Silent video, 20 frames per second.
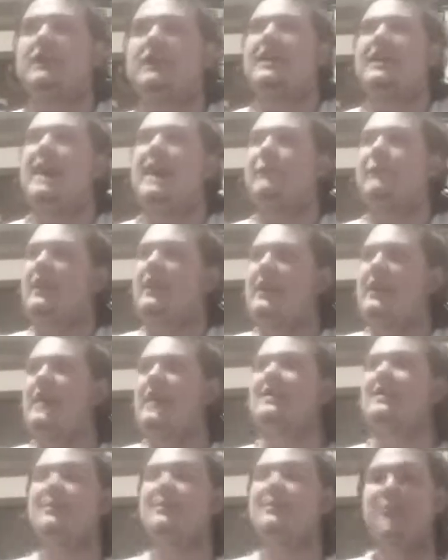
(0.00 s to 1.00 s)
Goblin.
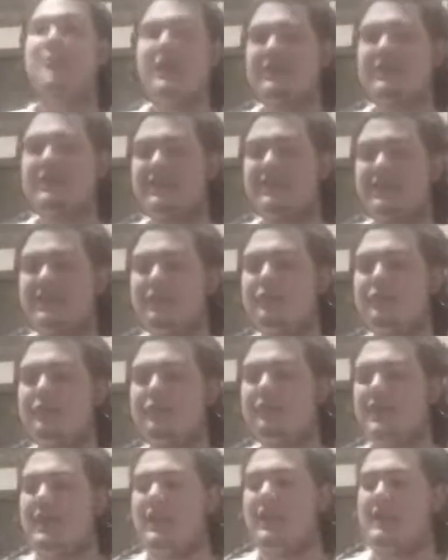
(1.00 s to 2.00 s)
Not the mech
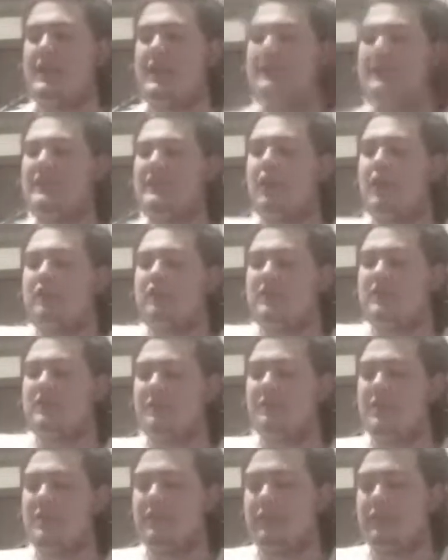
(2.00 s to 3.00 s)
suit, not the
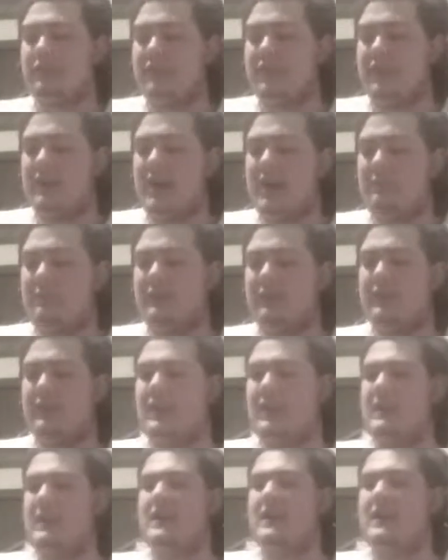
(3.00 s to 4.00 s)
ultimate Green Goblin,
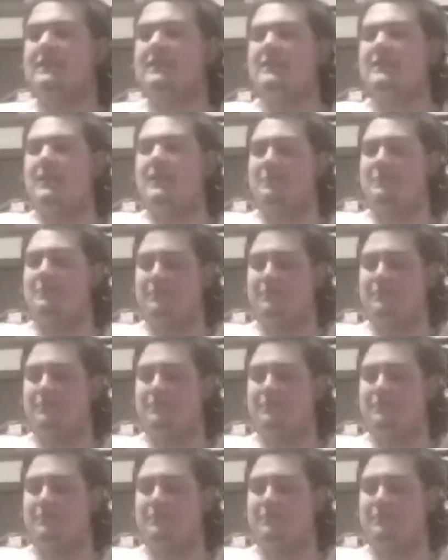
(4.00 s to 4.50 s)
and not the